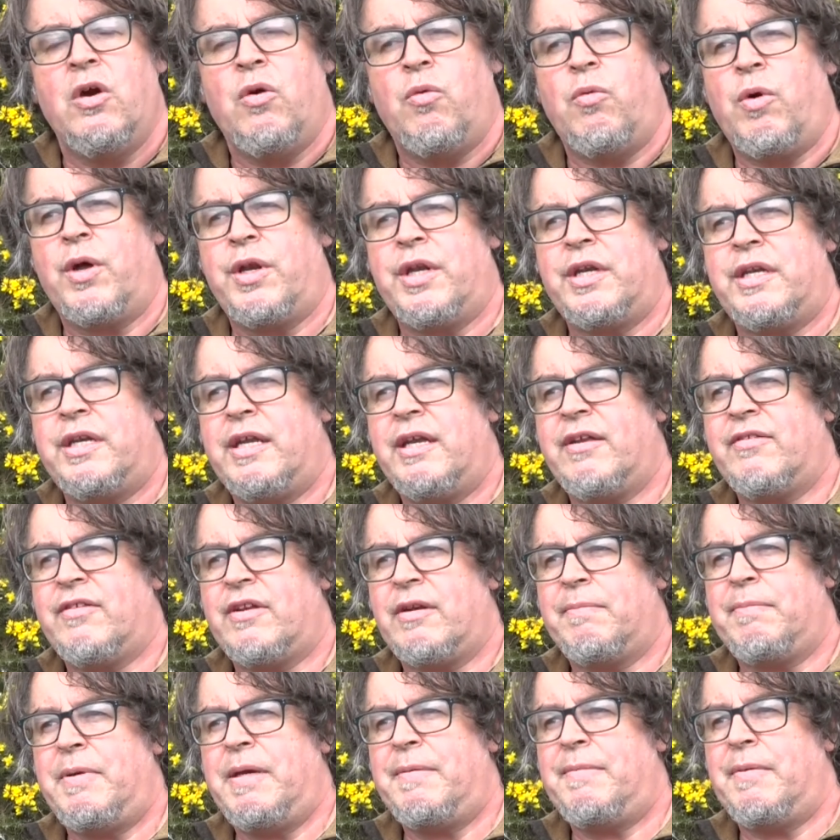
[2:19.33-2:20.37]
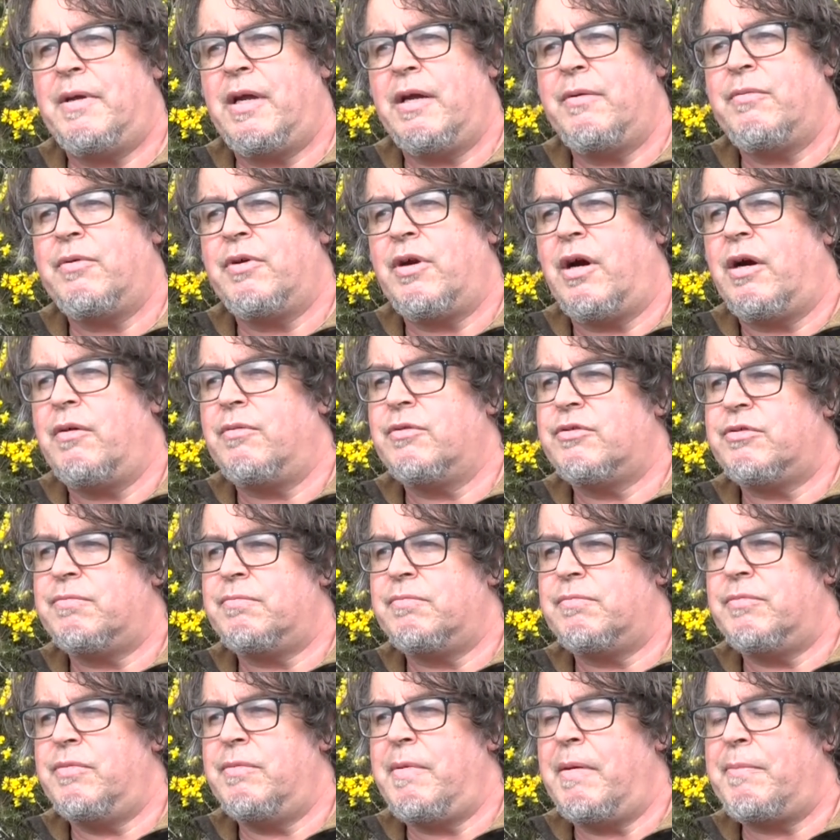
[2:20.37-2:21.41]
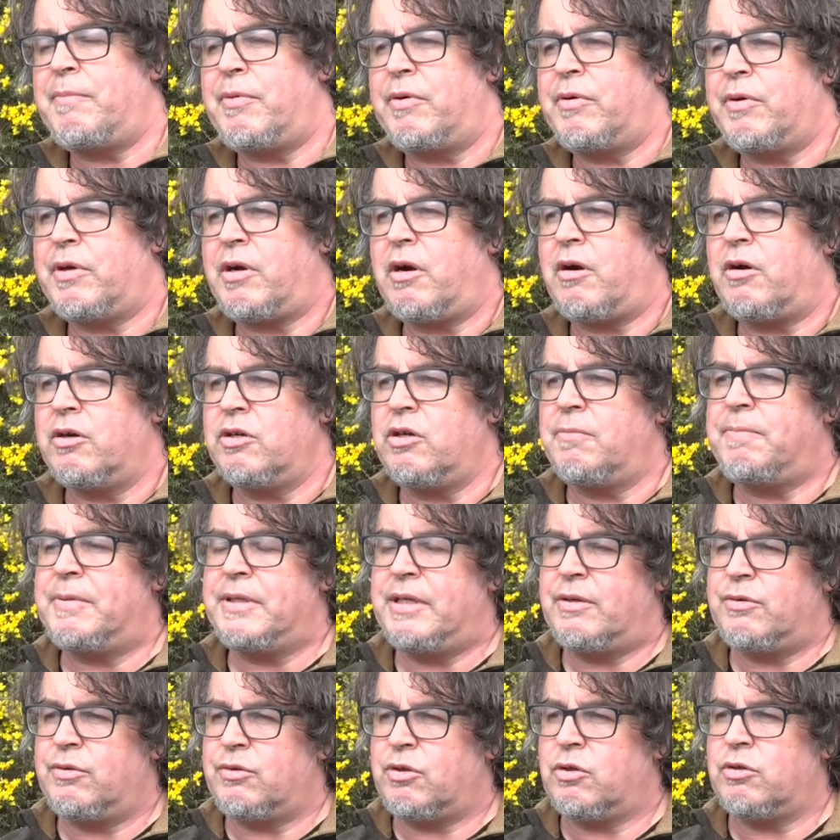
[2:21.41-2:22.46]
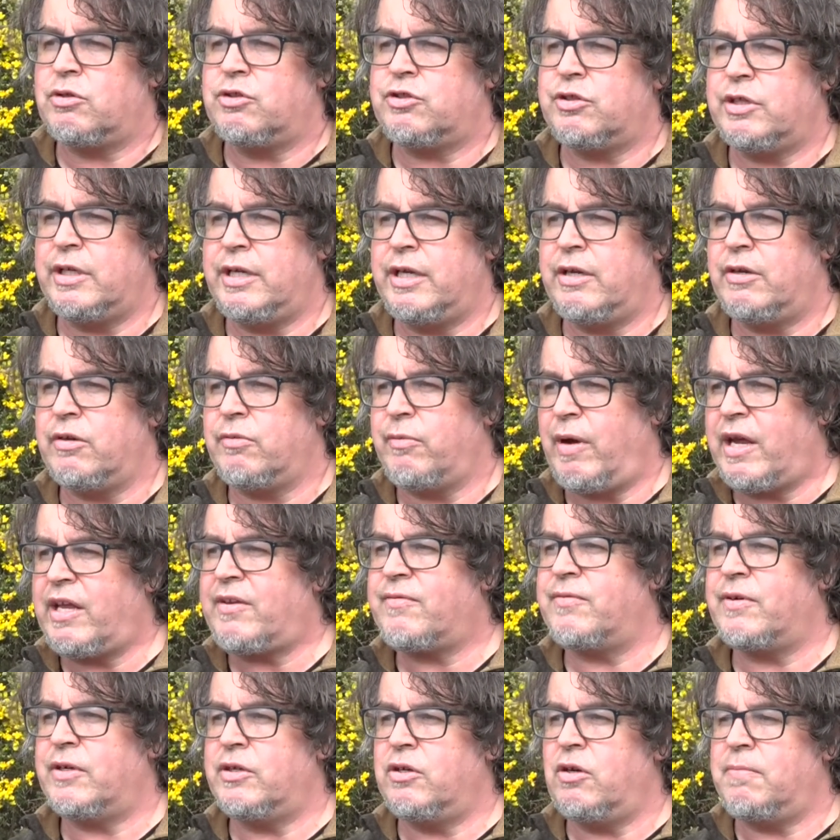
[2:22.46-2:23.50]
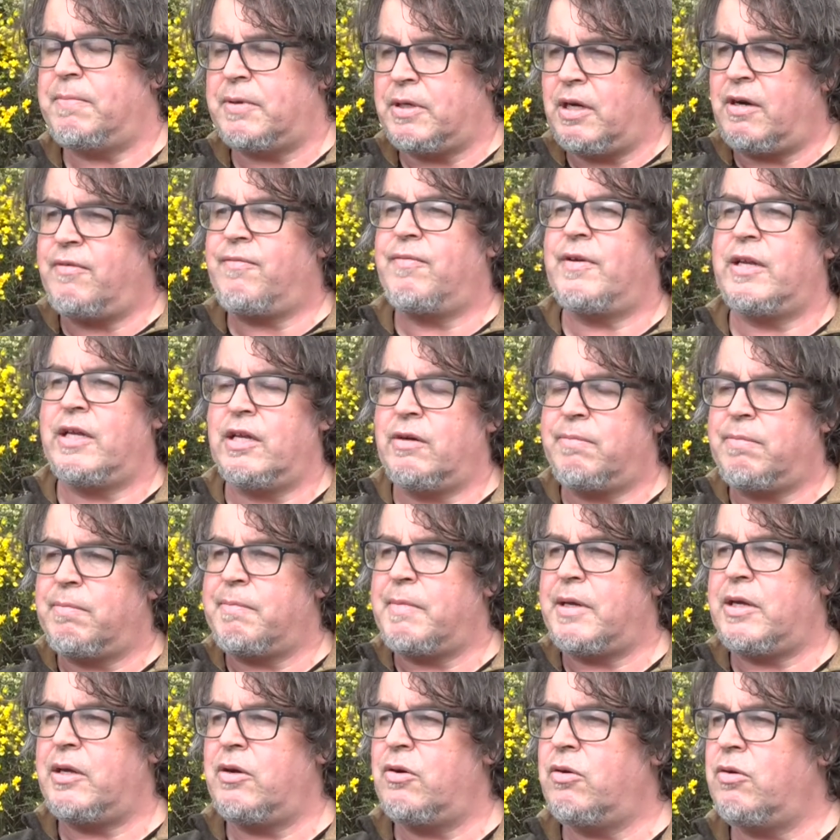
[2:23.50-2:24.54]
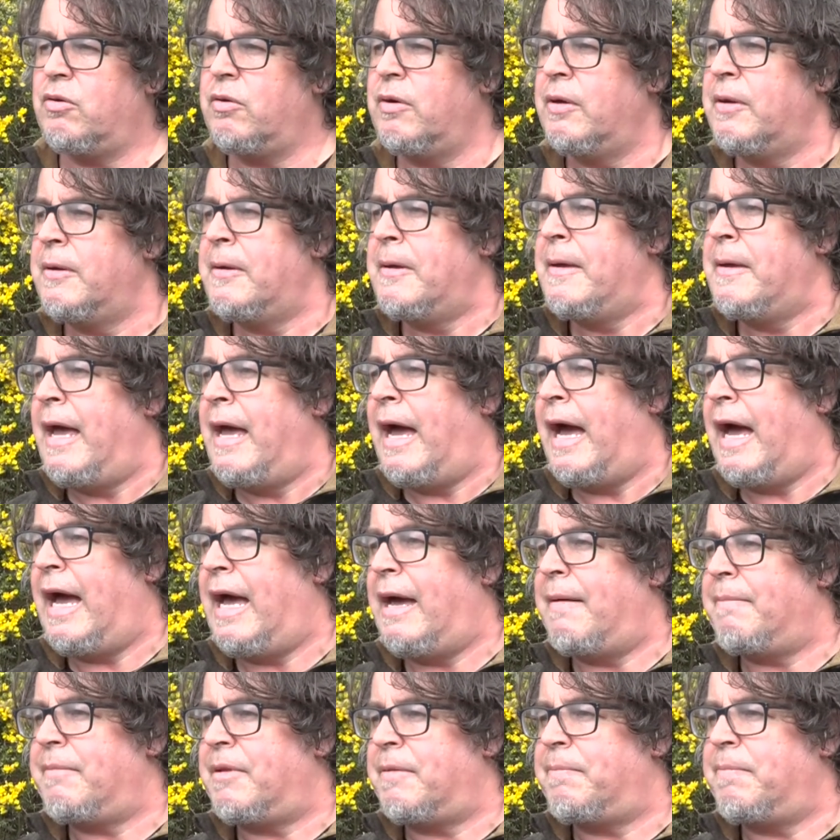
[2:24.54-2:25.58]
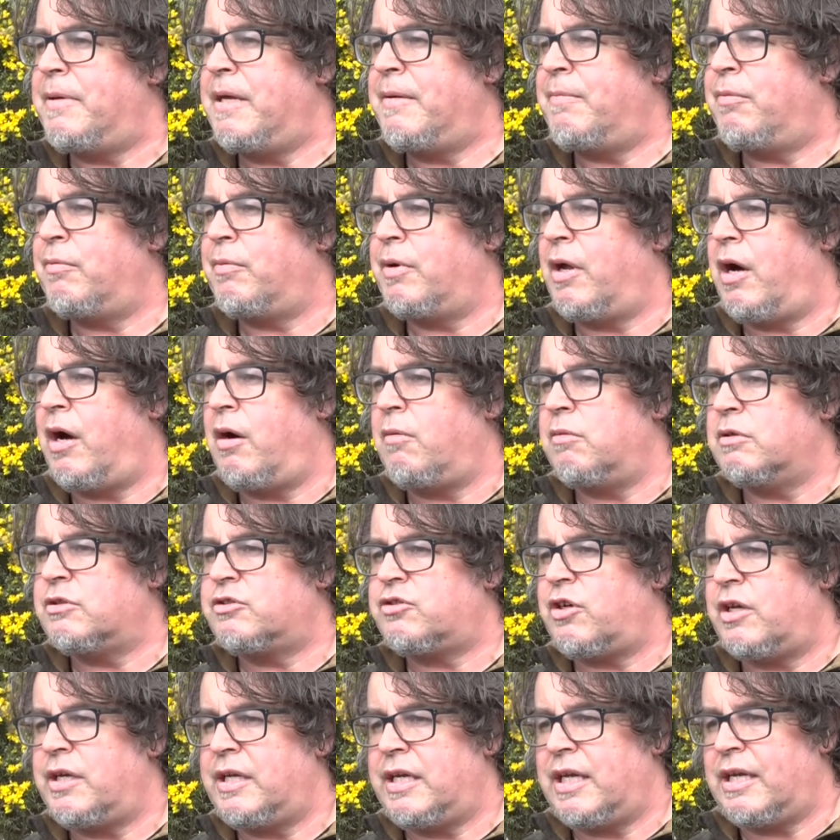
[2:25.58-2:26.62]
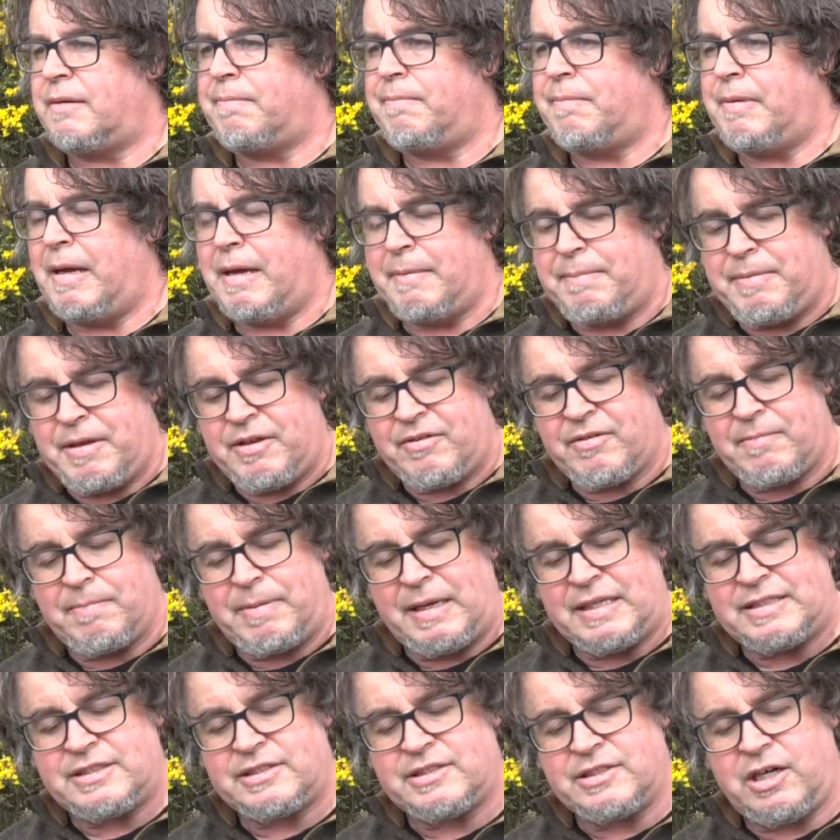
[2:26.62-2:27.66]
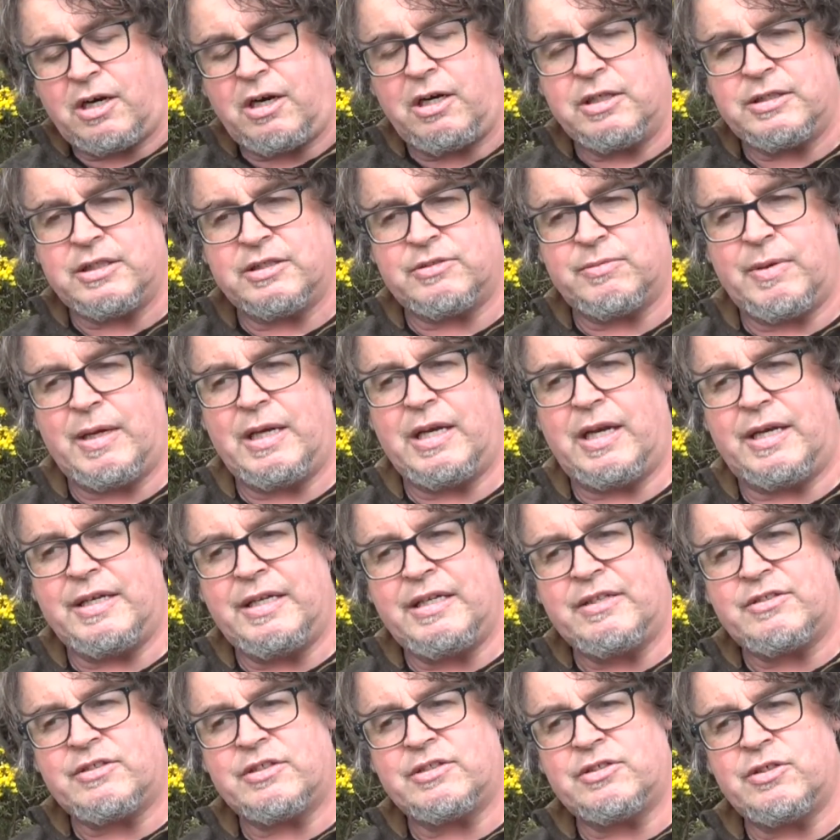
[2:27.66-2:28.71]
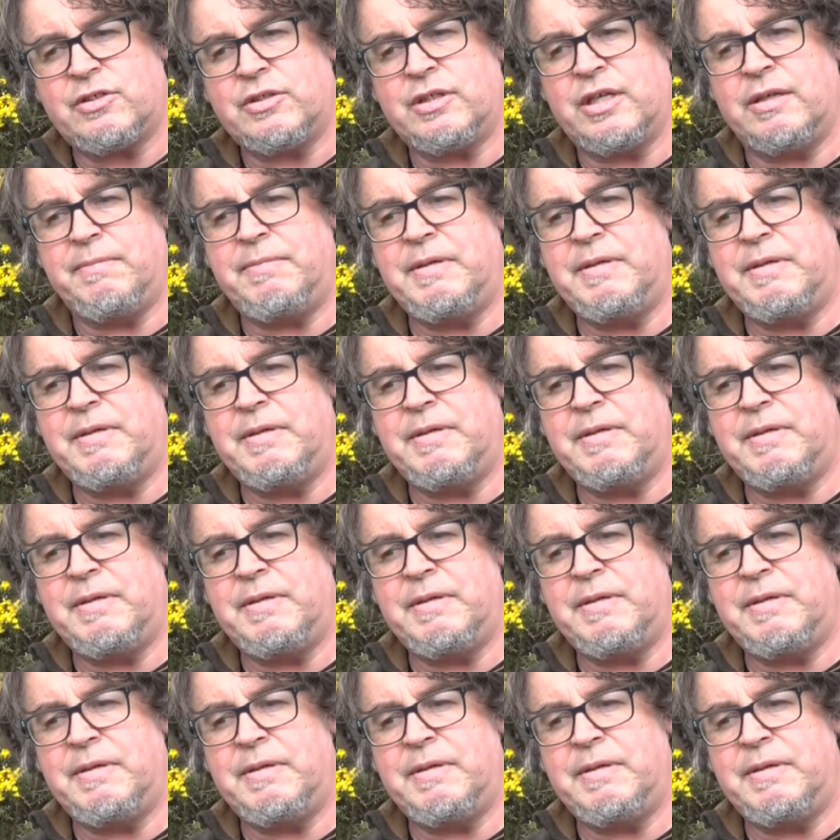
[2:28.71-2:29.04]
One of the things that I would always remember recording up and down the country here in Wexford and up in Offaly and up in Mayo, that people would always try to get a piece of blessed salt as well on Easter Sunday.